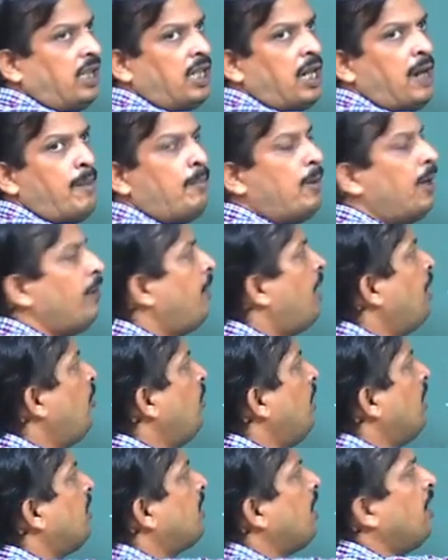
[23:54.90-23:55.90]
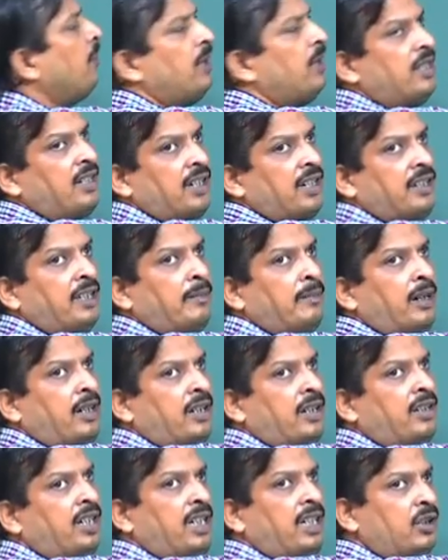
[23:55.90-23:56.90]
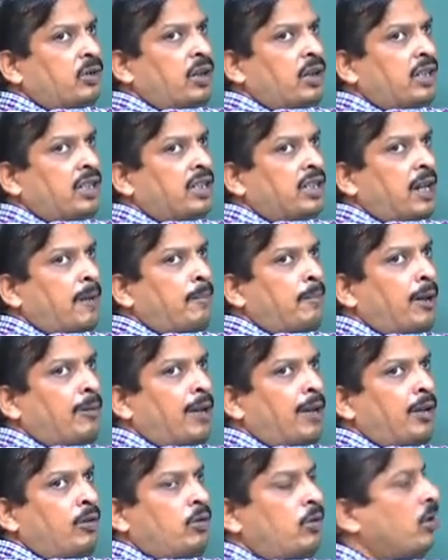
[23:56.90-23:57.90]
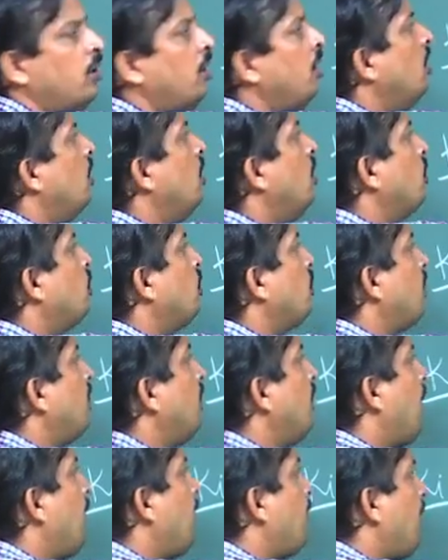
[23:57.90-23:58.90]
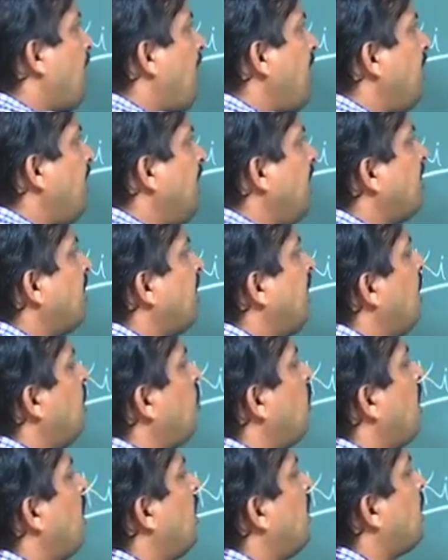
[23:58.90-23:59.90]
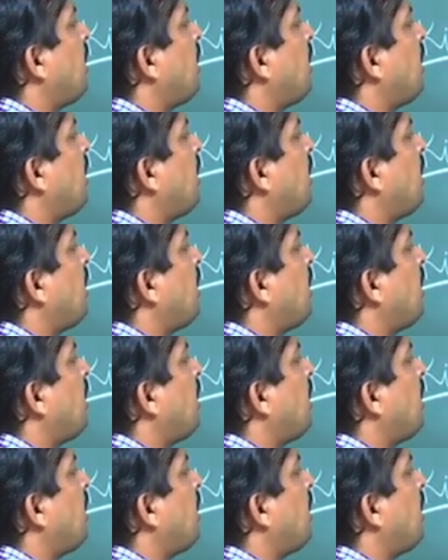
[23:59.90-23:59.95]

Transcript: sample value, SM is nothing but a 320 sample value. So, apply this 320